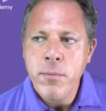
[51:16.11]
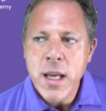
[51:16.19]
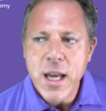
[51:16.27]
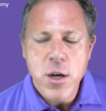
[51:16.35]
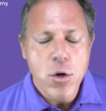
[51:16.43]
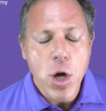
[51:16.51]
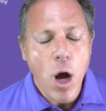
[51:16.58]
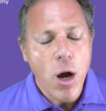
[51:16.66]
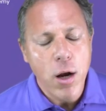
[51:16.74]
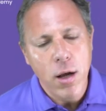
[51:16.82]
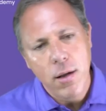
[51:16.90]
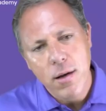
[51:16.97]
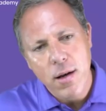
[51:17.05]
Can you talk
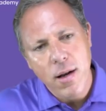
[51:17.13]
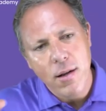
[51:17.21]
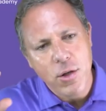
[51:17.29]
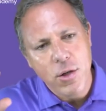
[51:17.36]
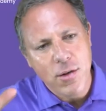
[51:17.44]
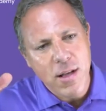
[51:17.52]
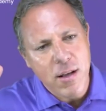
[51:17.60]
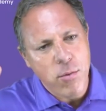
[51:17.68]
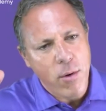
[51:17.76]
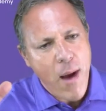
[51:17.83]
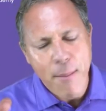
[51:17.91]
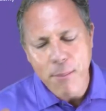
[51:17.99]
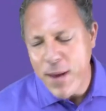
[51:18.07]
just as we're
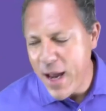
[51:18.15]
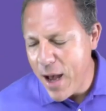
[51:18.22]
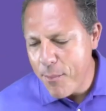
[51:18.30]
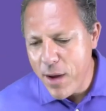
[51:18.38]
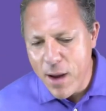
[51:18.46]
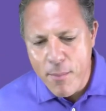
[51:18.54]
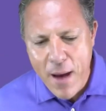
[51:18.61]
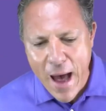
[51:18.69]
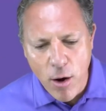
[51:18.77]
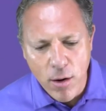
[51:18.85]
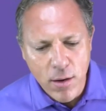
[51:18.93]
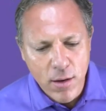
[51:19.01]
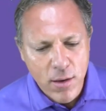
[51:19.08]
wrapping up
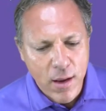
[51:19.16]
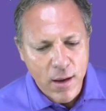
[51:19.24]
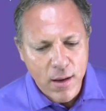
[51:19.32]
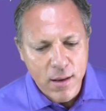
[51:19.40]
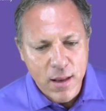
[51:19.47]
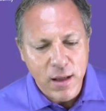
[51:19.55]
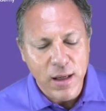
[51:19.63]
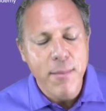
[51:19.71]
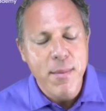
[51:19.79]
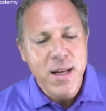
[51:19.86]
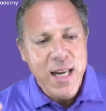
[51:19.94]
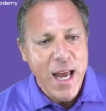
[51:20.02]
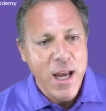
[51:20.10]
about the the
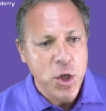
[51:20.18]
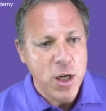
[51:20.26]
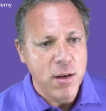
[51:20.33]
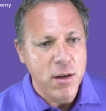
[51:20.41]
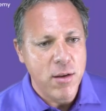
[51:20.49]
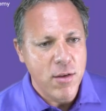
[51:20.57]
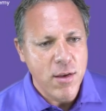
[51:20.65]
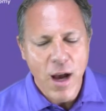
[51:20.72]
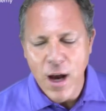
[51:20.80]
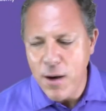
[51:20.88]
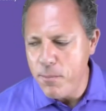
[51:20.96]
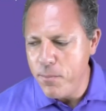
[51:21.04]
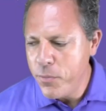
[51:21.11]
limitations?
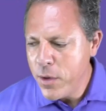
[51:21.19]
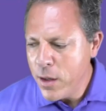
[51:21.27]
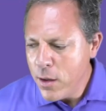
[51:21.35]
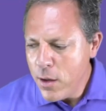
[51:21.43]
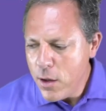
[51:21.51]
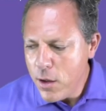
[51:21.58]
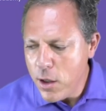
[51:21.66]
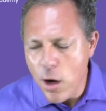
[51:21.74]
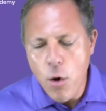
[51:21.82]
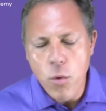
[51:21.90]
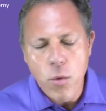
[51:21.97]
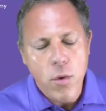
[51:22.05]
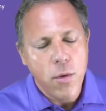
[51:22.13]
Um, you
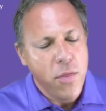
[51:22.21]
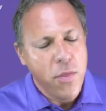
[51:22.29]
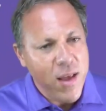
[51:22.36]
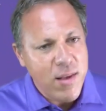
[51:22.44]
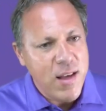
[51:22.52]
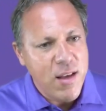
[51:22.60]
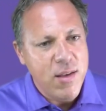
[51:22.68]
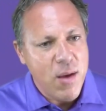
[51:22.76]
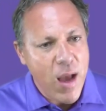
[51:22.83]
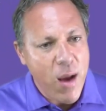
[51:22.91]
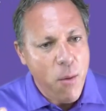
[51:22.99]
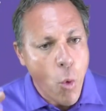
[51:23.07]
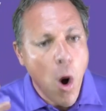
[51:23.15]
know, this is
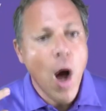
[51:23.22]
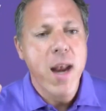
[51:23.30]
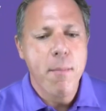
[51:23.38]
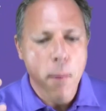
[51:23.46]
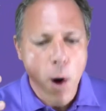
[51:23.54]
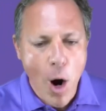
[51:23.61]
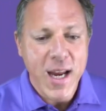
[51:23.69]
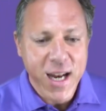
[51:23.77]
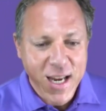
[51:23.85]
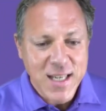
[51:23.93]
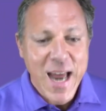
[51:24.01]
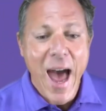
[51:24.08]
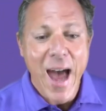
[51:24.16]
one
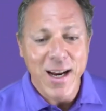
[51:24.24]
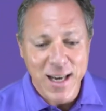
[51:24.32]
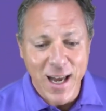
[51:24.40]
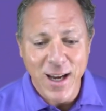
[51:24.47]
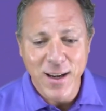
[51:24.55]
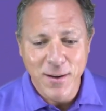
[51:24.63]
marketing tactic,